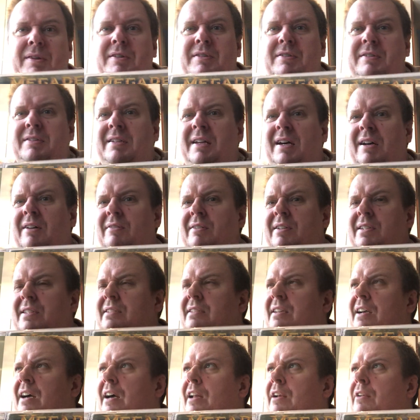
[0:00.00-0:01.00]
the sound is
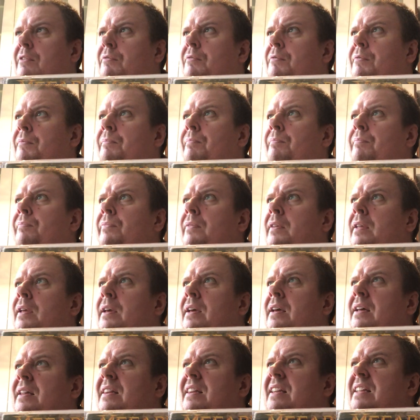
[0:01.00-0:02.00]
kind of,
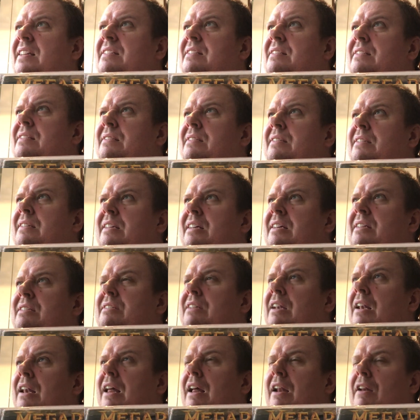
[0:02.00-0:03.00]

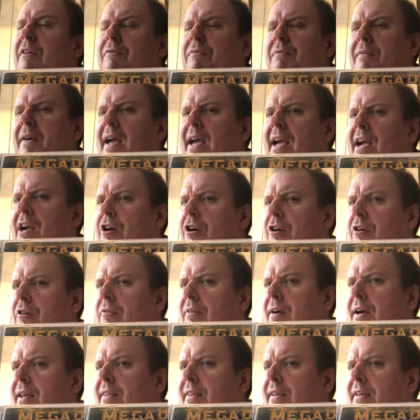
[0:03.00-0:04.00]
there's a lot of
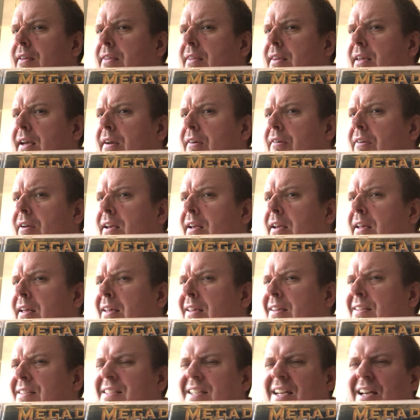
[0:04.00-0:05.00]
echo, I think, there, and
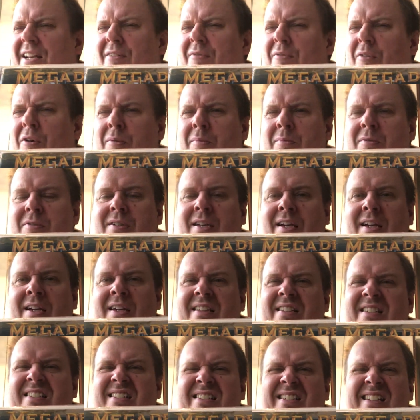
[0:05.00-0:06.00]
it's kind of almost like
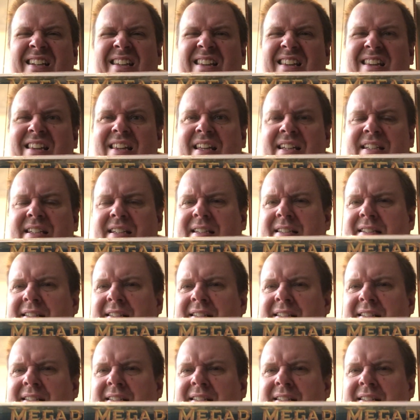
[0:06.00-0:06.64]
a synthetic